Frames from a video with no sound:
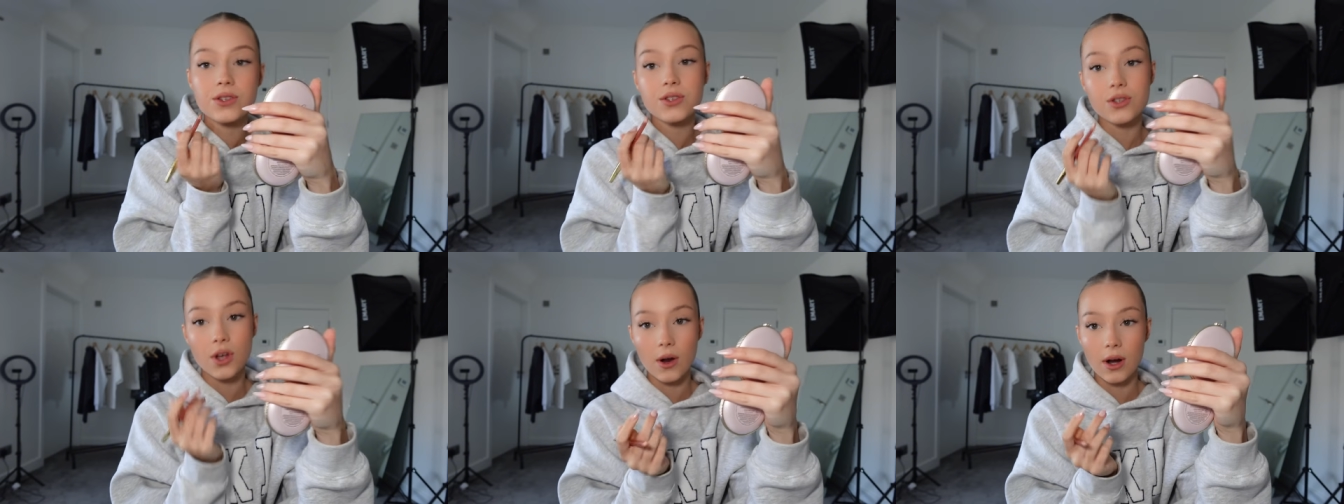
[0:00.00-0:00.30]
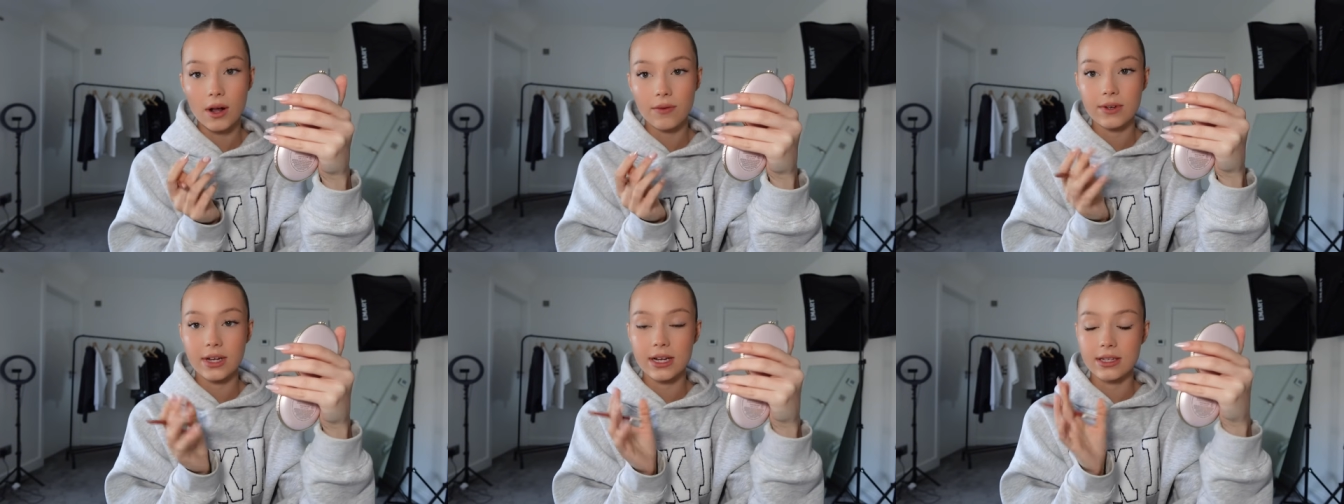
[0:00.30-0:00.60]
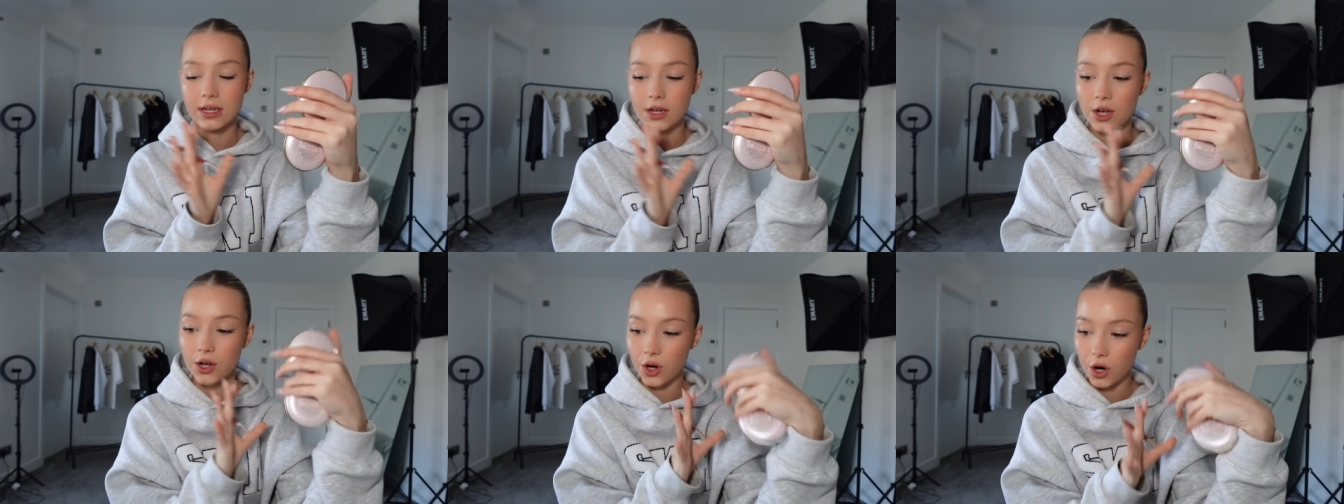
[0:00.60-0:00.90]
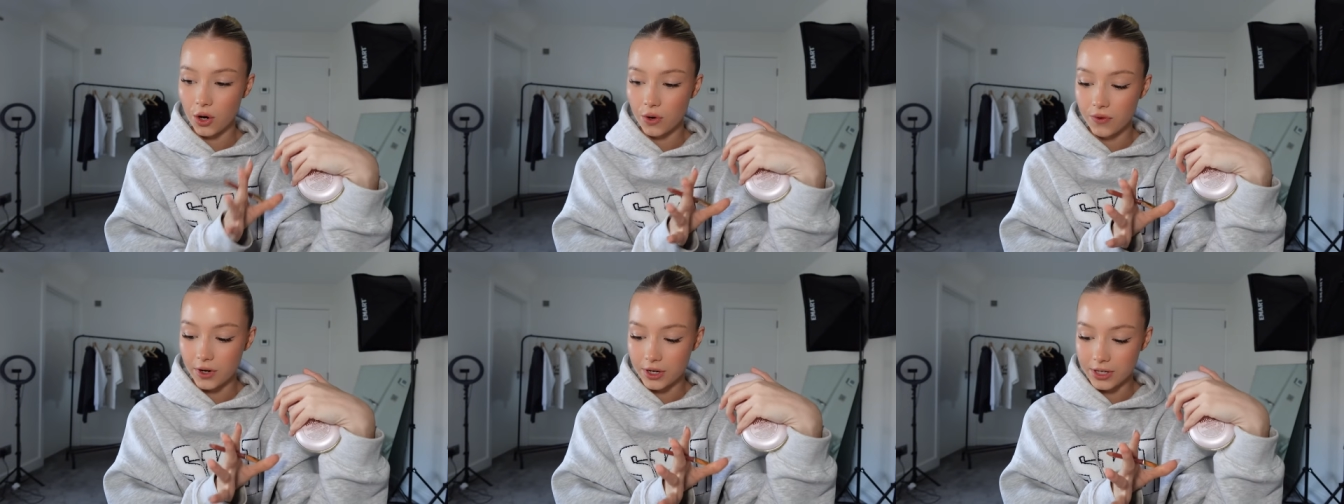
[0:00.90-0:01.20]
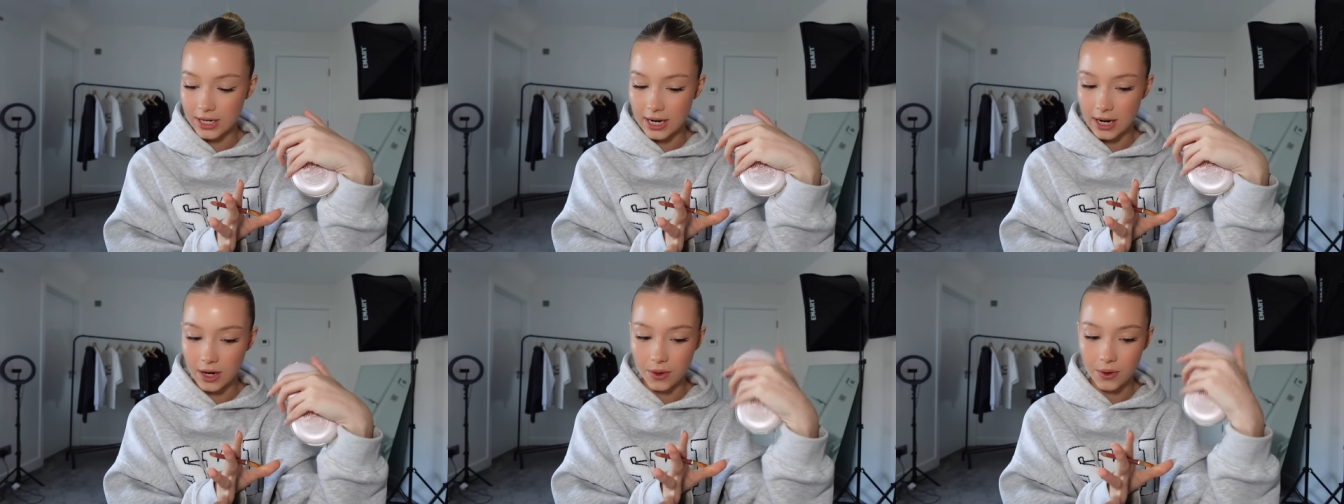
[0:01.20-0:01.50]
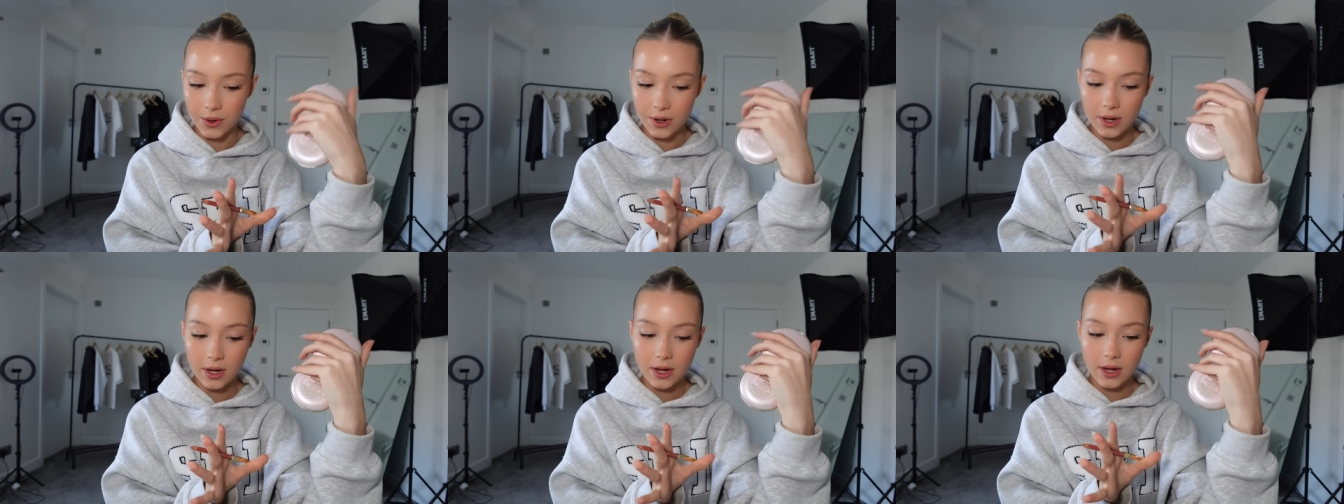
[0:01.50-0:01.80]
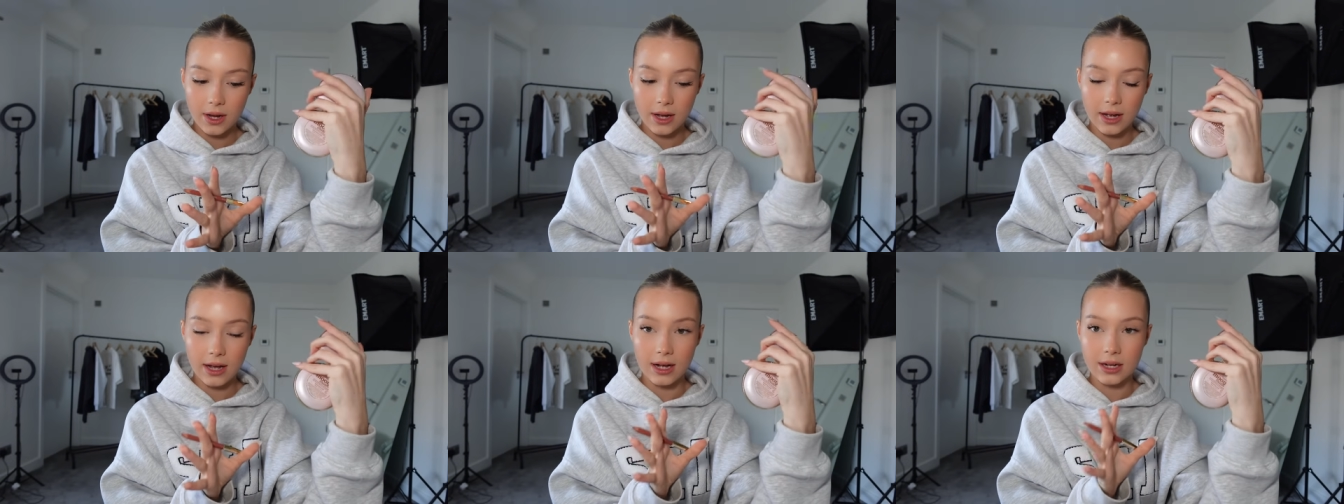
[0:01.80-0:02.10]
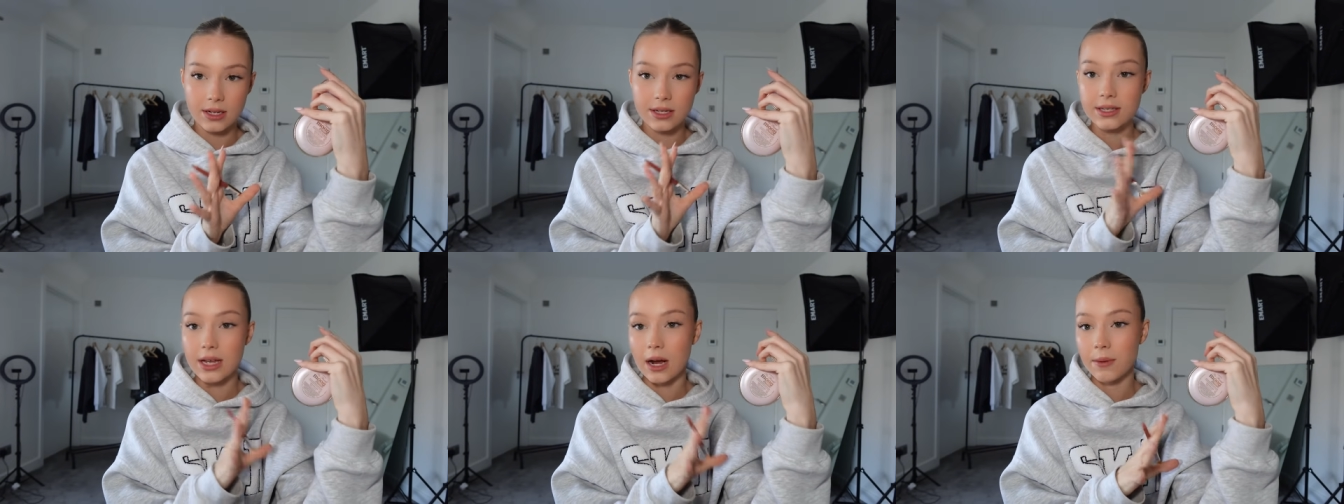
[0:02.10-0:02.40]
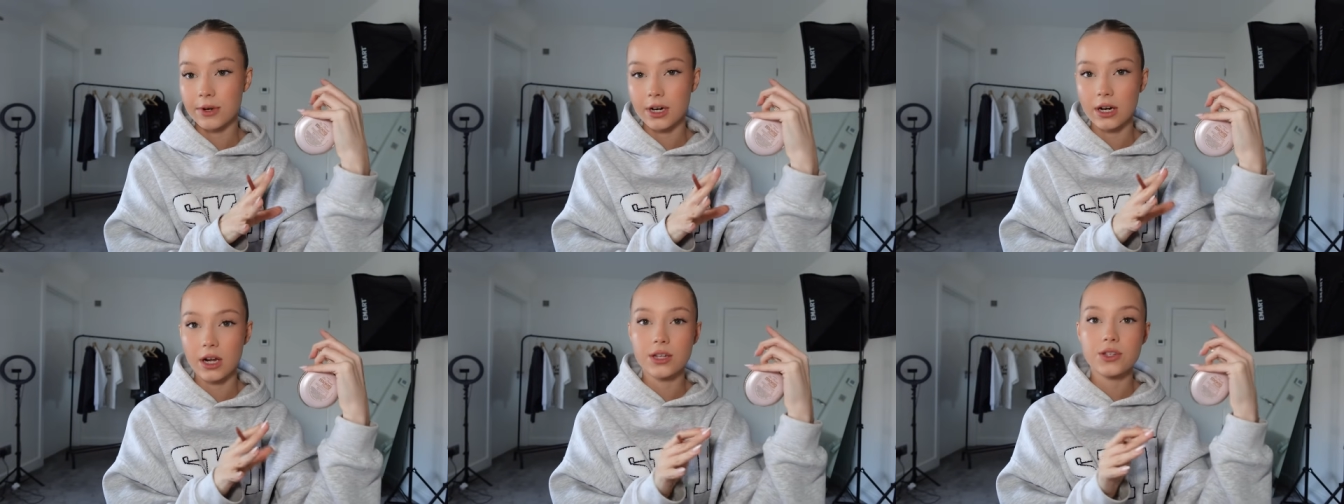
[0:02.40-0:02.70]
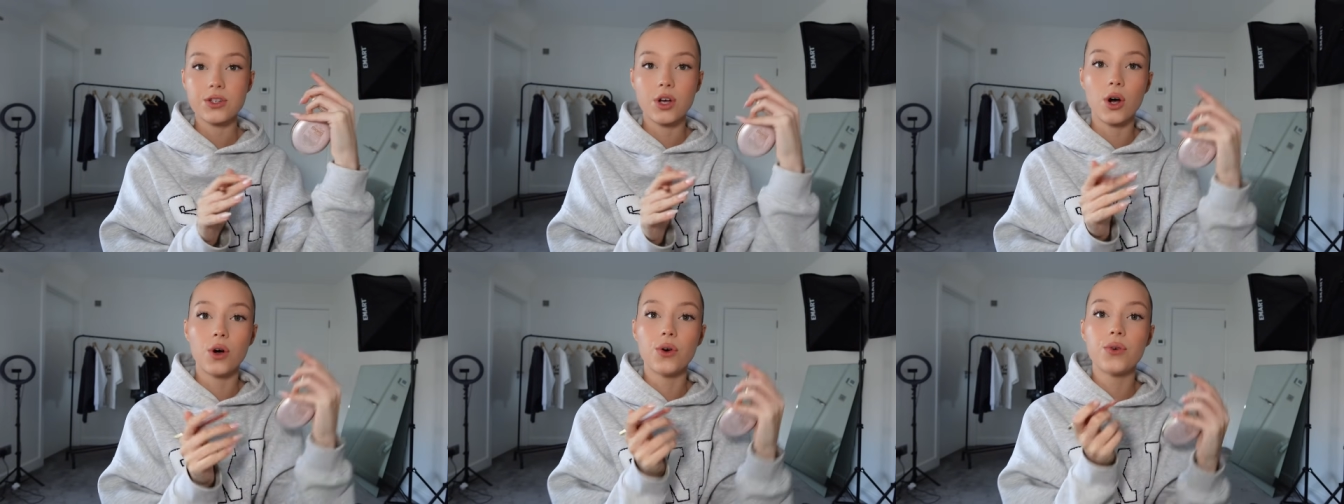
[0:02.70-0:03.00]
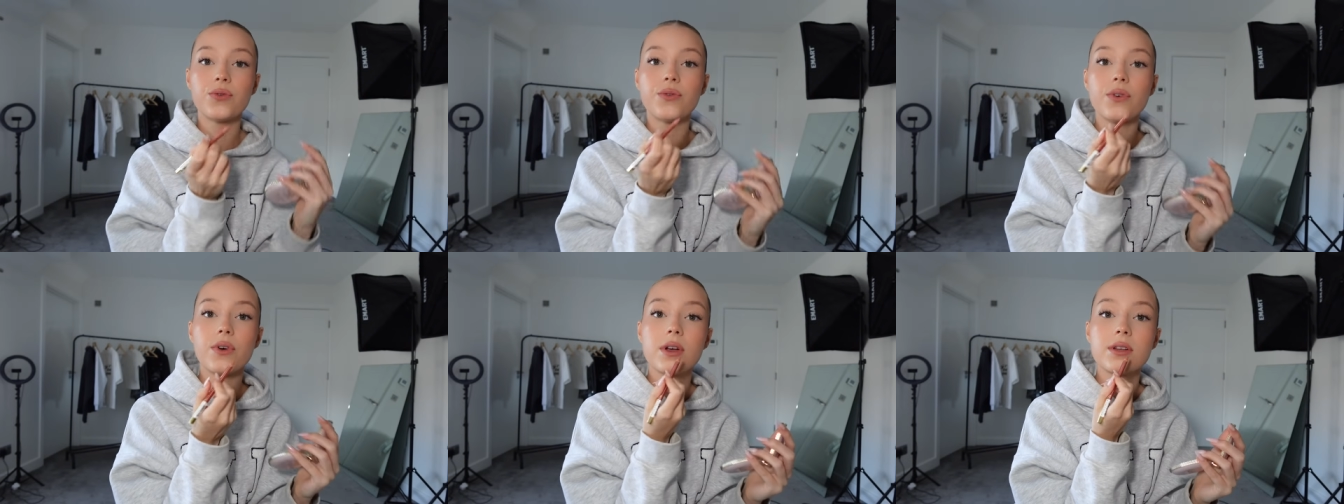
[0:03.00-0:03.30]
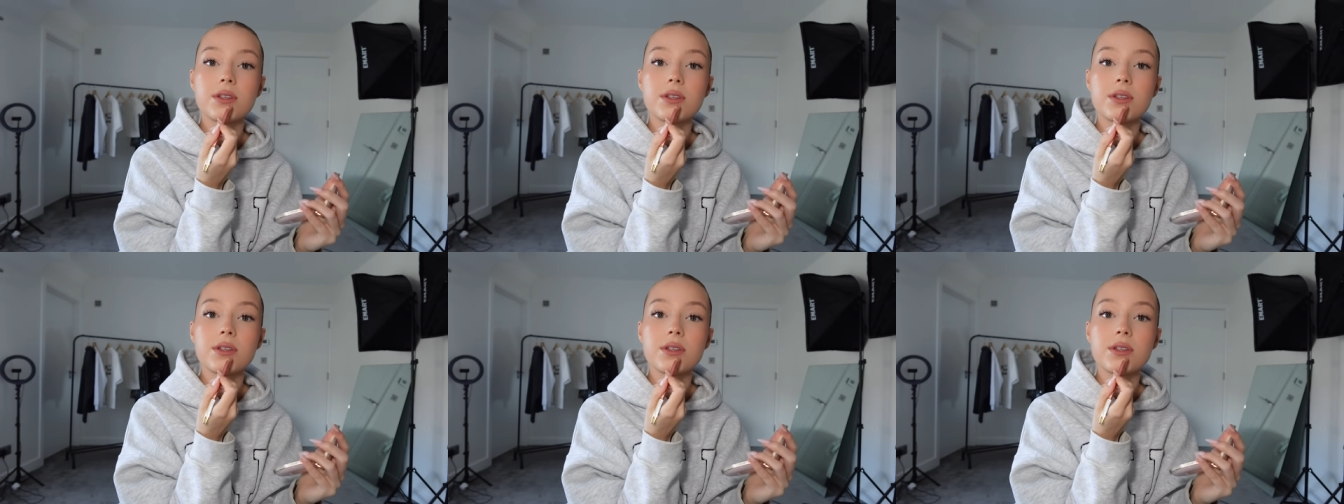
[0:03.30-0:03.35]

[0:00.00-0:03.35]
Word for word: so lovely. It's like a golf hotel and Sam really likes golf.